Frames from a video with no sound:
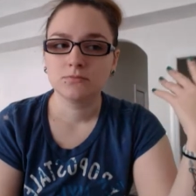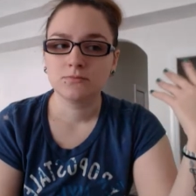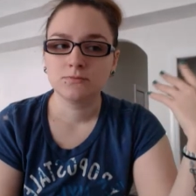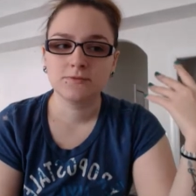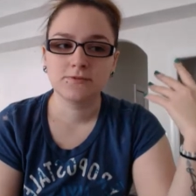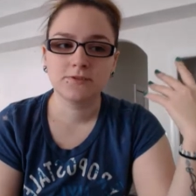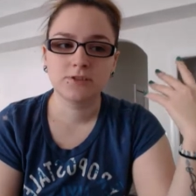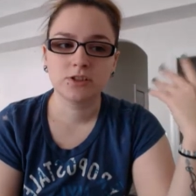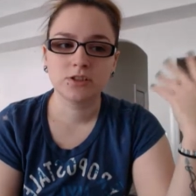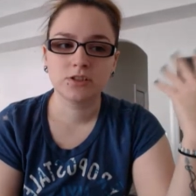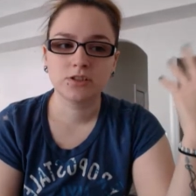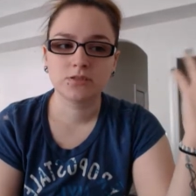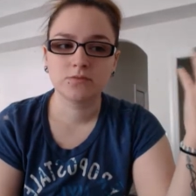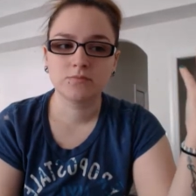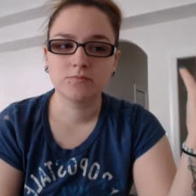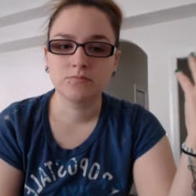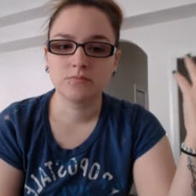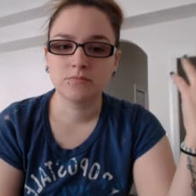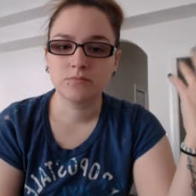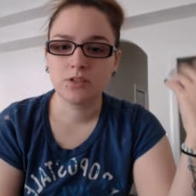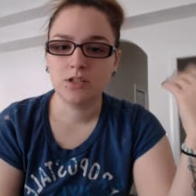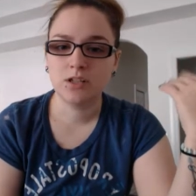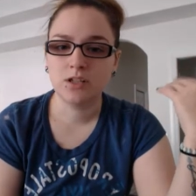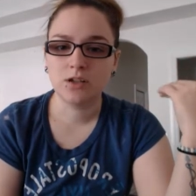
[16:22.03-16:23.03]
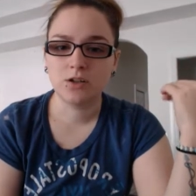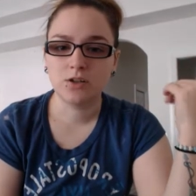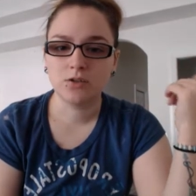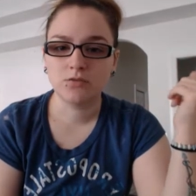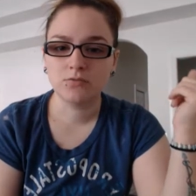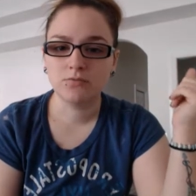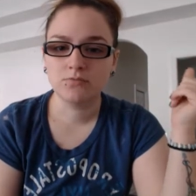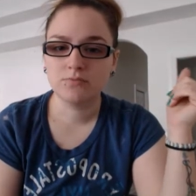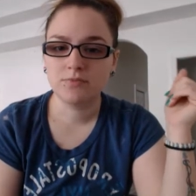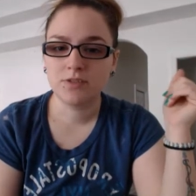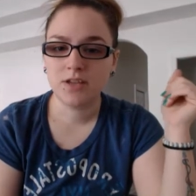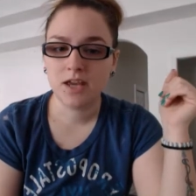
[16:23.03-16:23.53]
for,
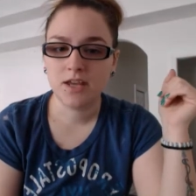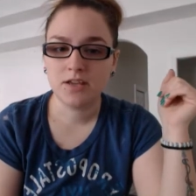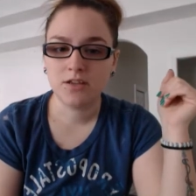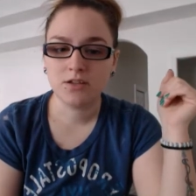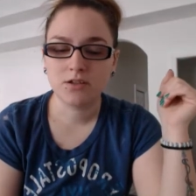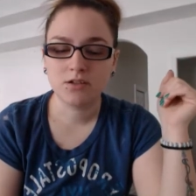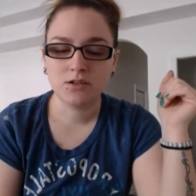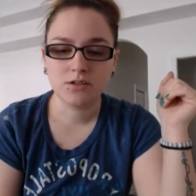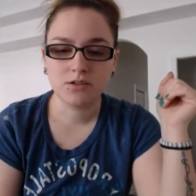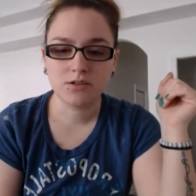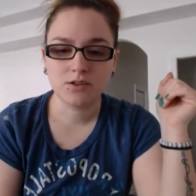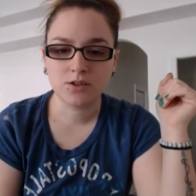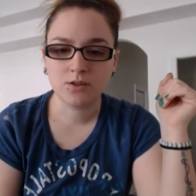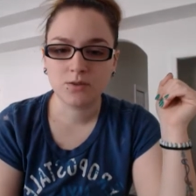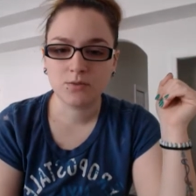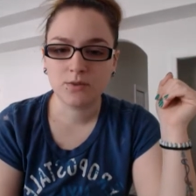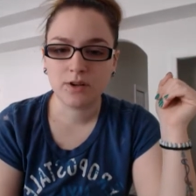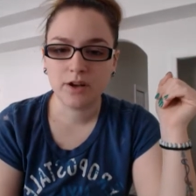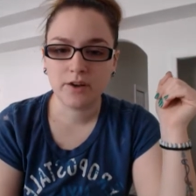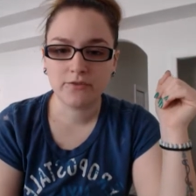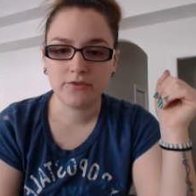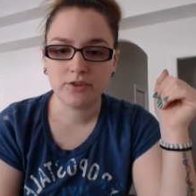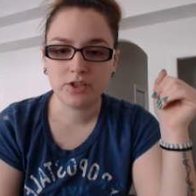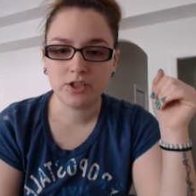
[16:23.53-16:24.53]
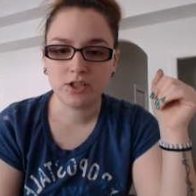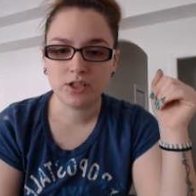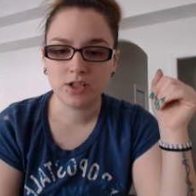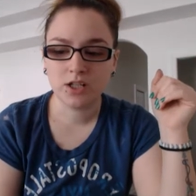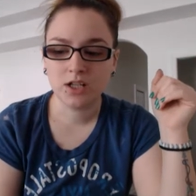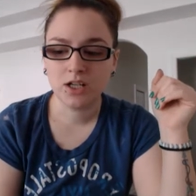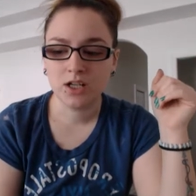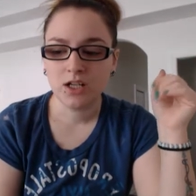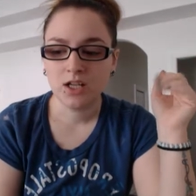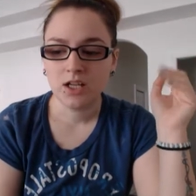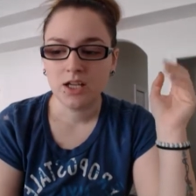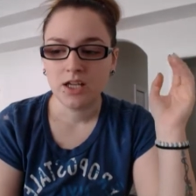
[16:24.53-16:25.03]
10 years or
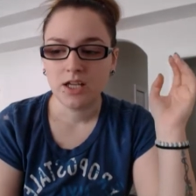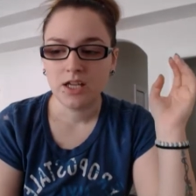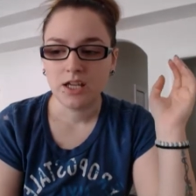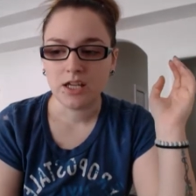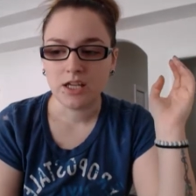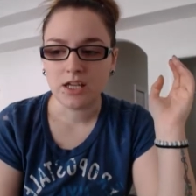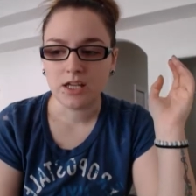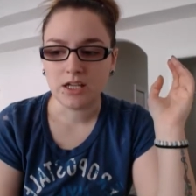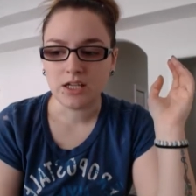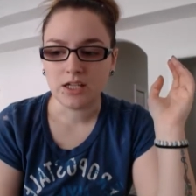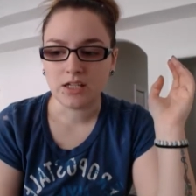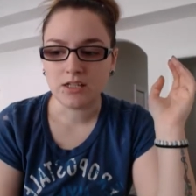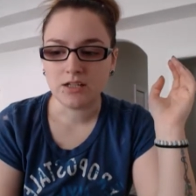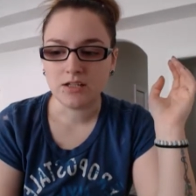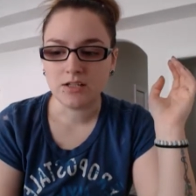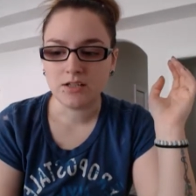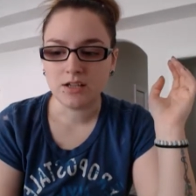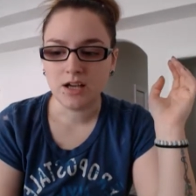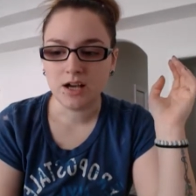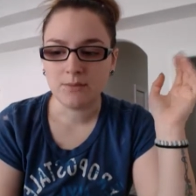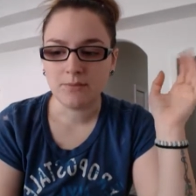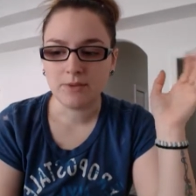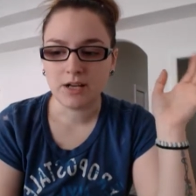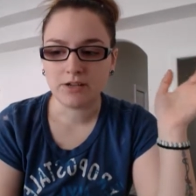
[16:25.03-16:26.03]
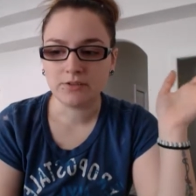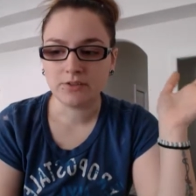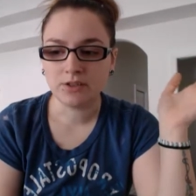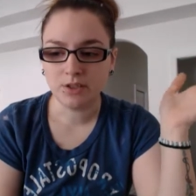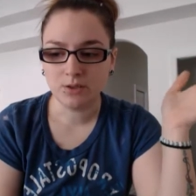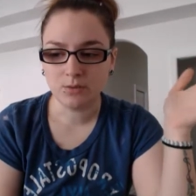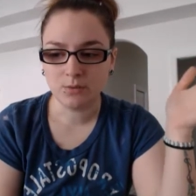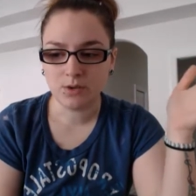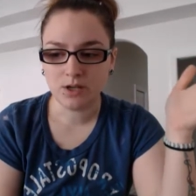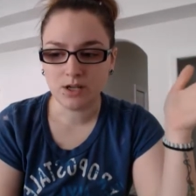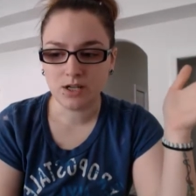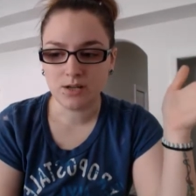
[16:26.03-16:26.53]
whatever, and I'm not
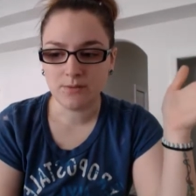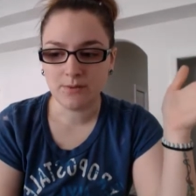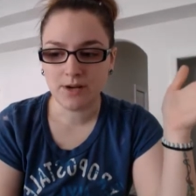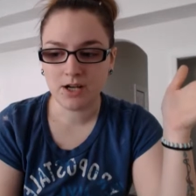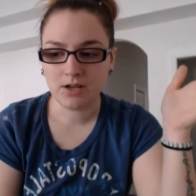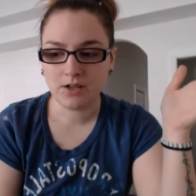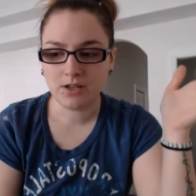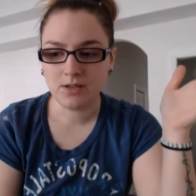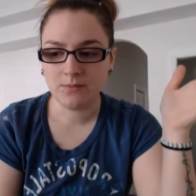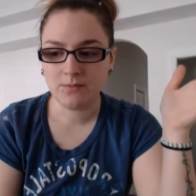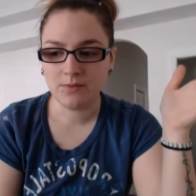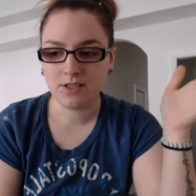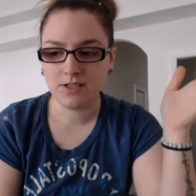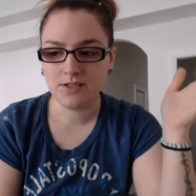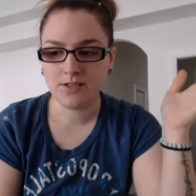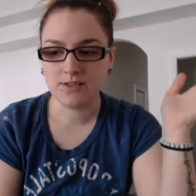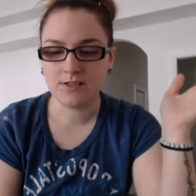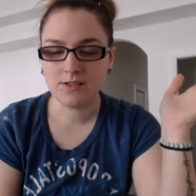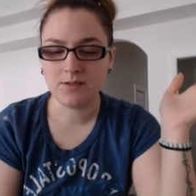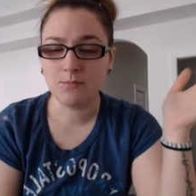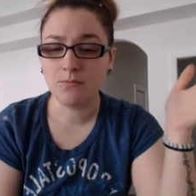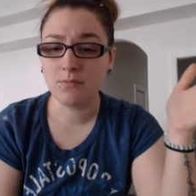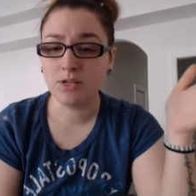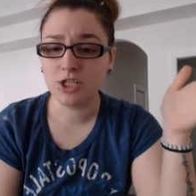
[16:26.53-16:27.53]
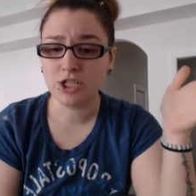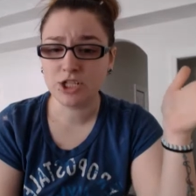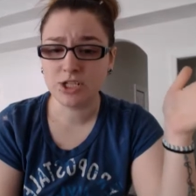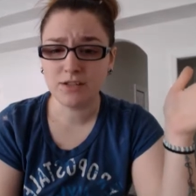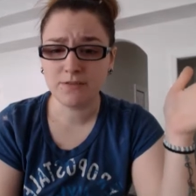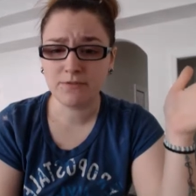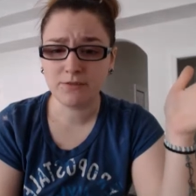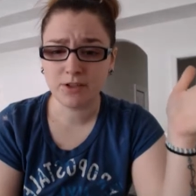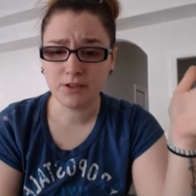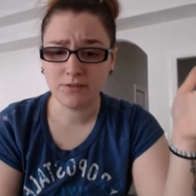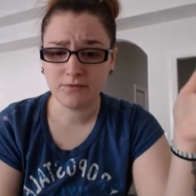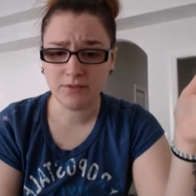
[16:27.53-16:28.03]
really worried about it because it's a much
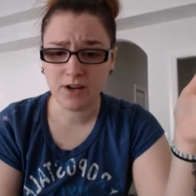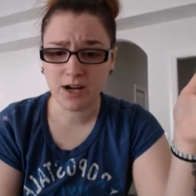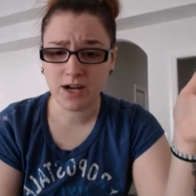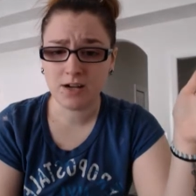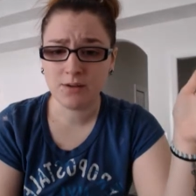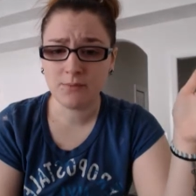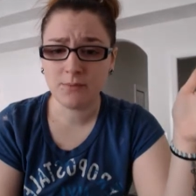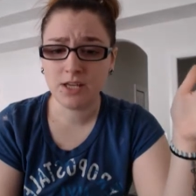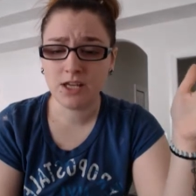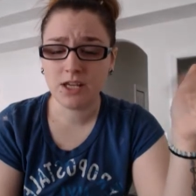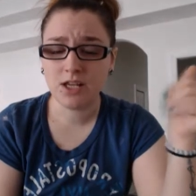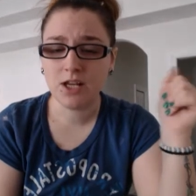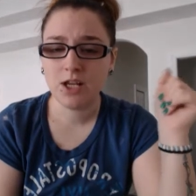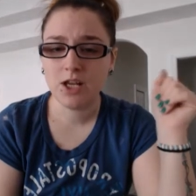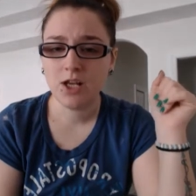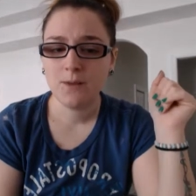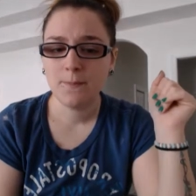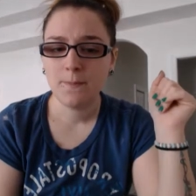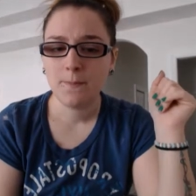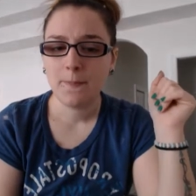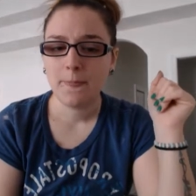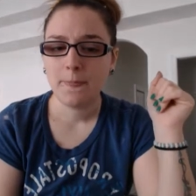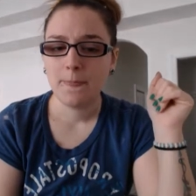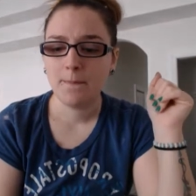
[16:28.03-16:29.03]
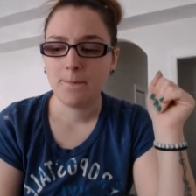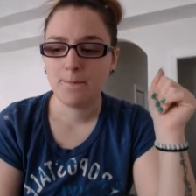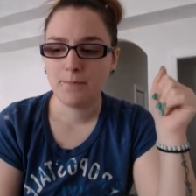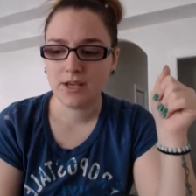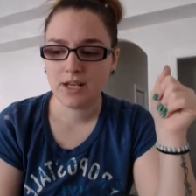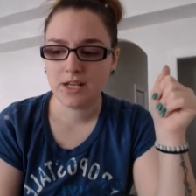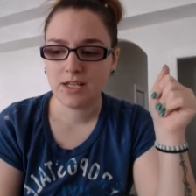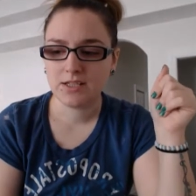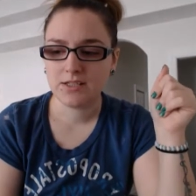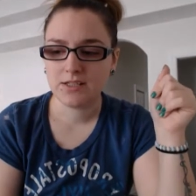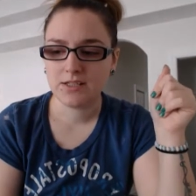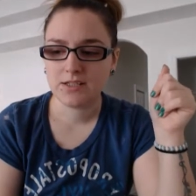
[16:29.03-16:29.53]
different environment.
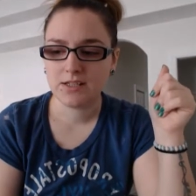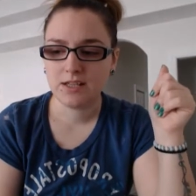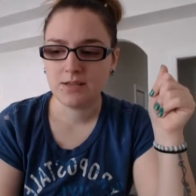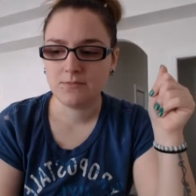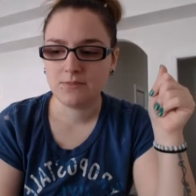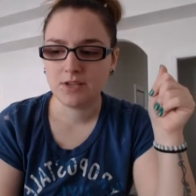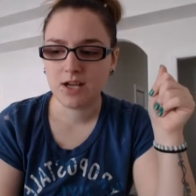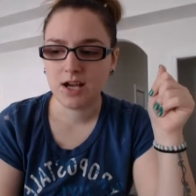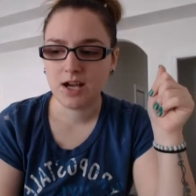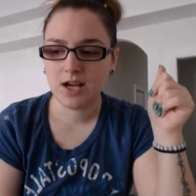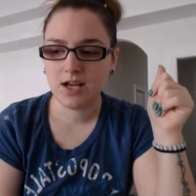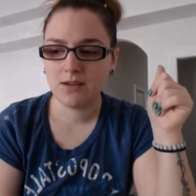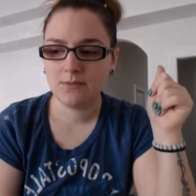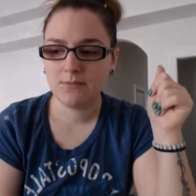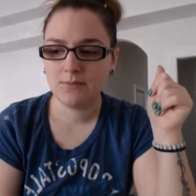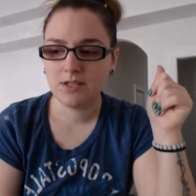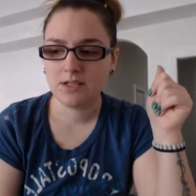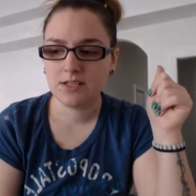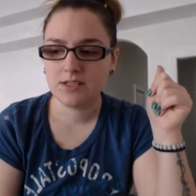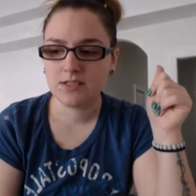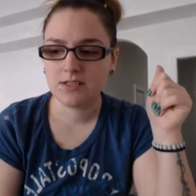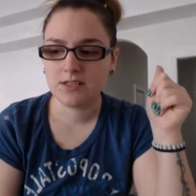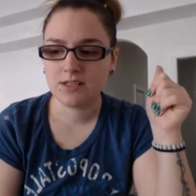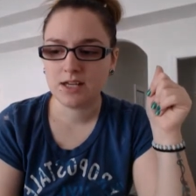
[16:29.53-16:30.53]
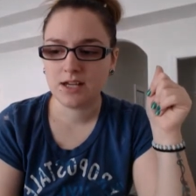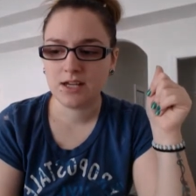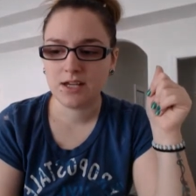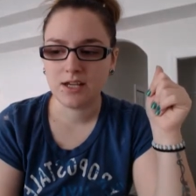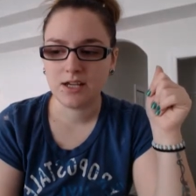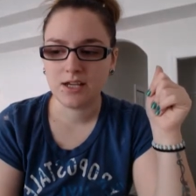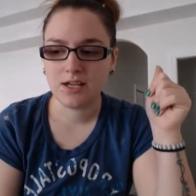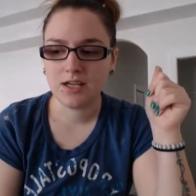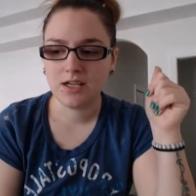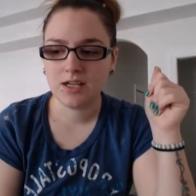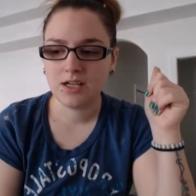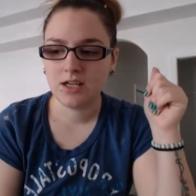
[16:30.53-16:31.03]
But at the same time, it's
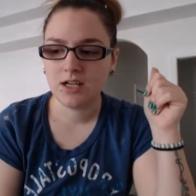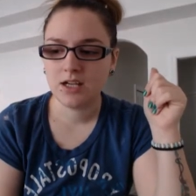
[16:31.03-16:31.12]
like,